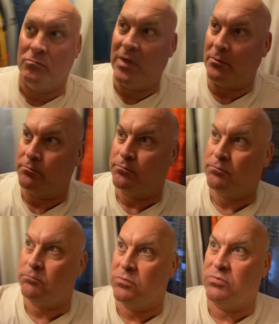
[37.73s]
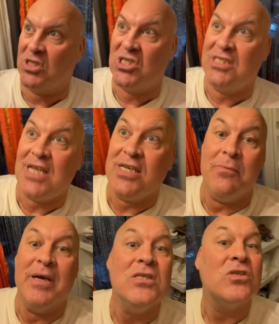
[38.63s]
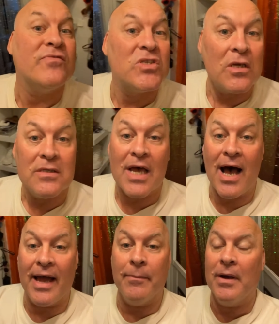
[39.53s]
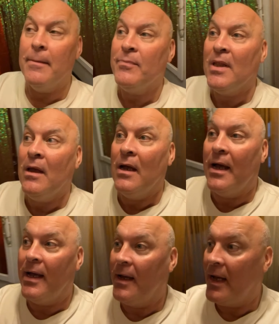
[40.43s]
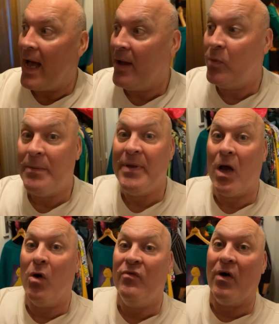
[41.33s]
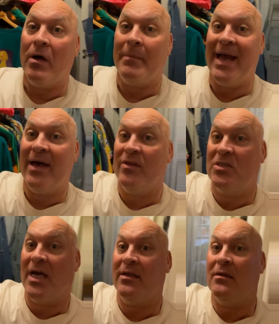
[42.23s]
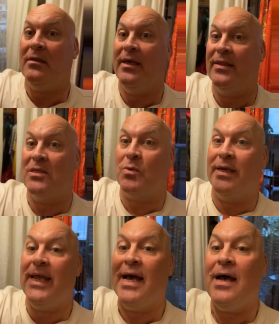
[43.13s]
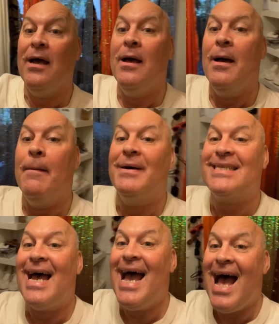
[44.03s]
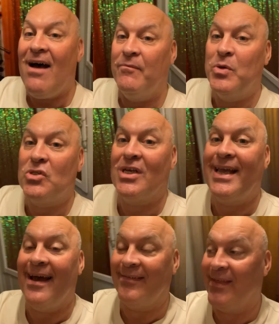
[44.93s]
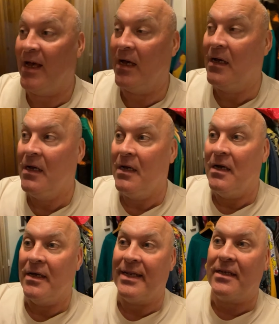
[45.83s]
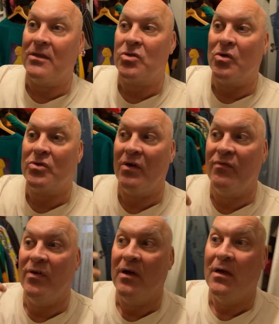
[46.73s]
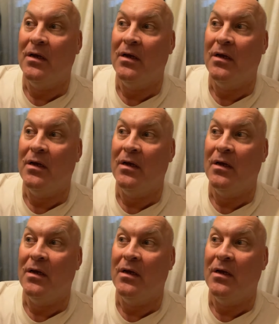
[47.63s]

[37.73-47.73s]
Well, the studiment of Sondheim. I will be over on my other channel, this one here, but I have put together a little sort of